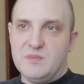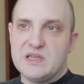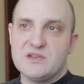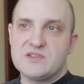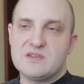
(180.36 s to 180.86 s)

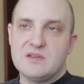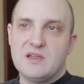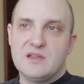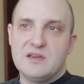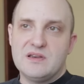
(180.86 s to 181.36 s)
because
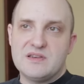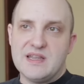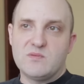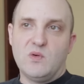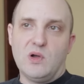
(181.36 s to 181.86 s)

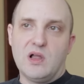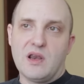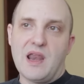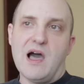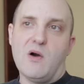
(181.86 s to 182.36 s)
that will
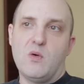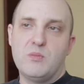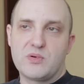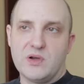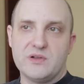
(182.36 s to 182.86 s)
allow
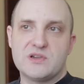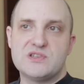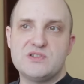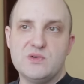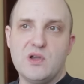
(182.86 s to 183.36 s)

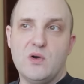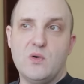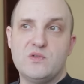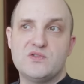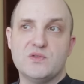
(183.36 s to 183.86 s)
products to
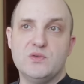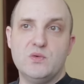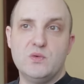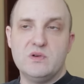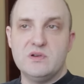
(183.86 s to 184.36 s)
go to
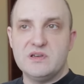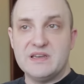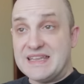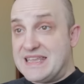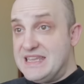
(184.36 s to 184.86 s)

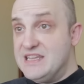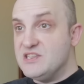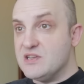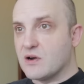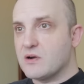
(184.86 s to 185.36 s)
the
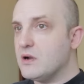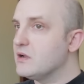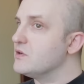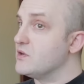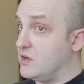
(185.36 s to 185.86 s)
easier,
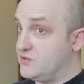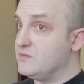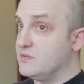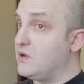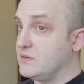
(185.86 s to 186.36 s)
not
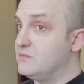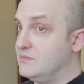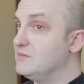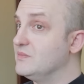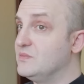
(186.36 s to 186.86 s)
not
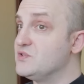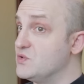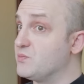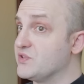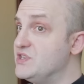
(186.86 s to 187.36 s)

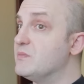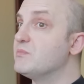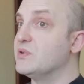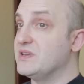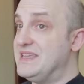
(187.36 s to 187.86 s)
super cheap,
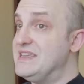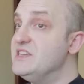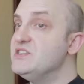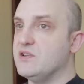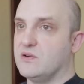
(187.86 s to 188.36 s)
but
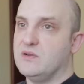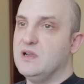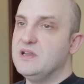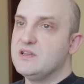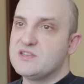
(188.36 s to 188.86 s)
easier
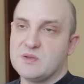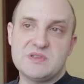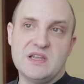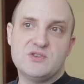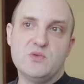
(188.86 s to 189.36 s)

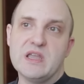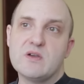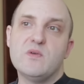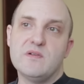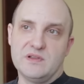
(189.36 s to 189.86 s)
substantial
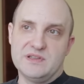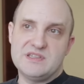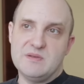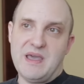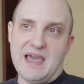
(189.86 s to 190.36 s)

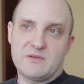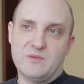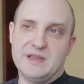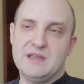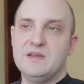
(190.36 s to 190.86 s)
equivalency
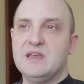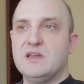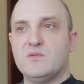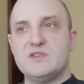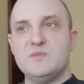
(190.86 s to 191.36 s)
pathway,
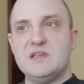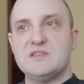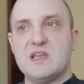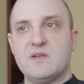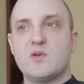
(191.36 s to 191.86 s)
which
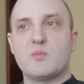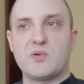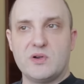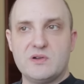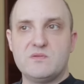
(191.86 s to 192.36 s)
means if your
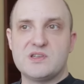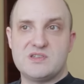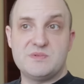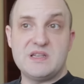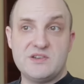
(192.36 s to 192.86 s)
product was
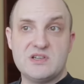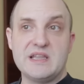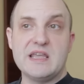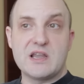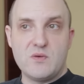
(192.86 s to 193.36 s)

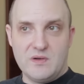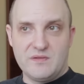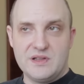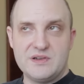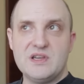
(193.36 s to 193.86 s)
substantially
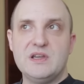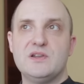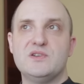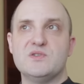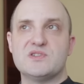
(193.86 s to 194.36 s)
equivalent
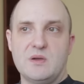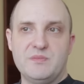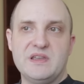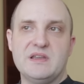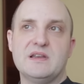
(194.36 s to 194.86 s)
to
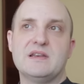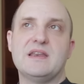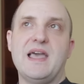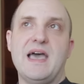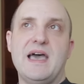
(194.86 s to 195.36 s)
something
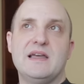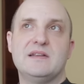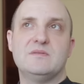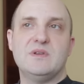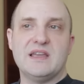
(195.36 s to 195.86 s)
that
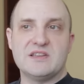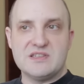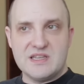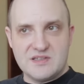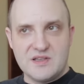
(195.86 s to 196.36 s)

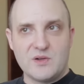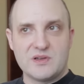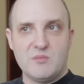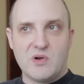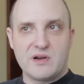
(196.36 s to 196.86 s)
existed
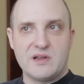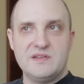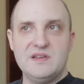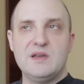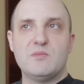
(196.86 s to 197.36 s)
on the market
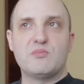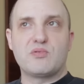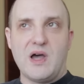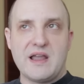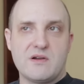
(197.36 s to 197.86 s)

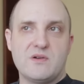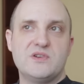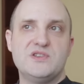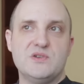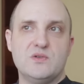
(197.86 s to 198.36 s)
prior
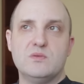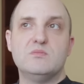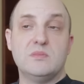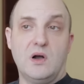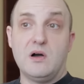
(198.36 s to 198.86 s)
to
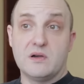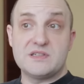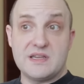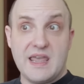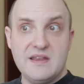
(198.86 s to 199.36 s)

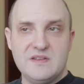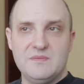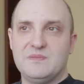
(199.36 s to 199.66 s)
August 8,